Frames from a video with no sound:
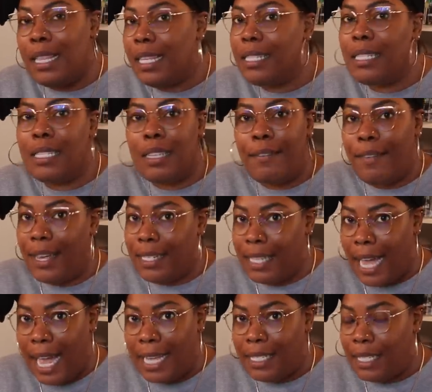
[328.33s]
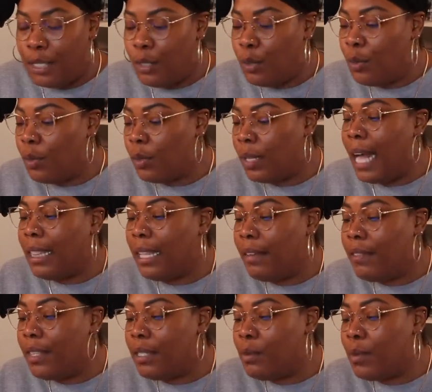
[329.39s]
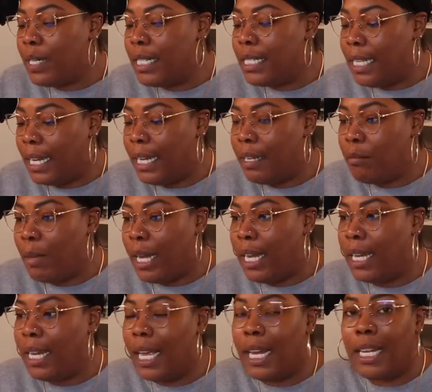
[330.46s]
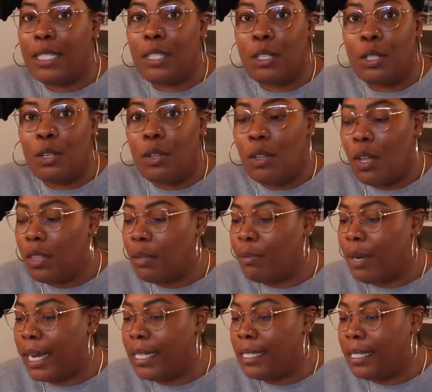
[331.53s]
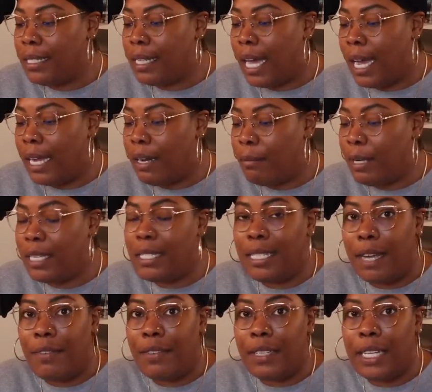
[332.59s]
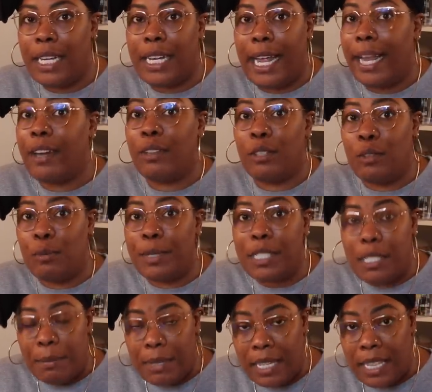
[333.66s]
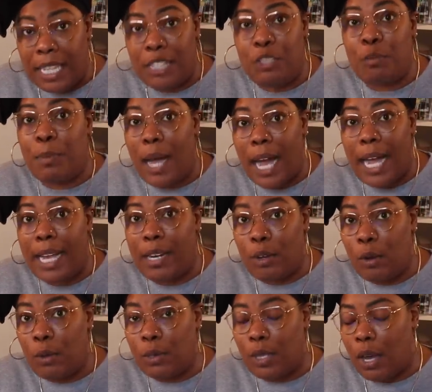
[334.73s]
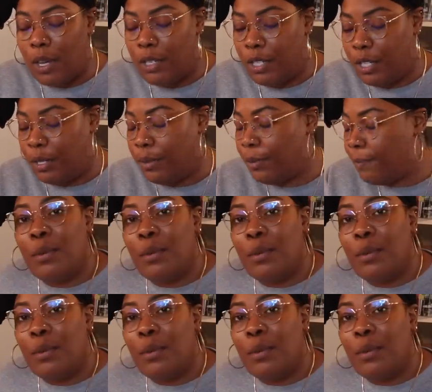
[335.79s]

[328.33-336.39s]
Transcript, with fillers: this is a fantastic tool. I love this this one, it's handmade and it's a little on the pricey side, but it's definitely an heirloom. It's something that you buy and hold on to.